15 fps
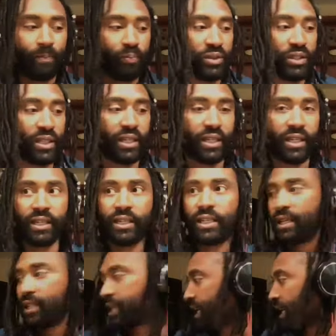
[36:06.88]
to
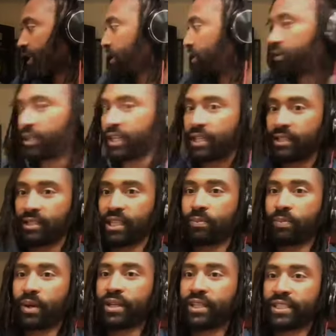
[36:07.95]
like, I literally
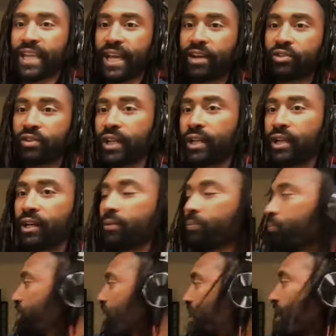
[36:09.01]
sleep on this couch right here.
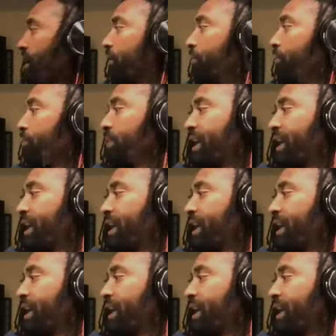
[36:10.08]
So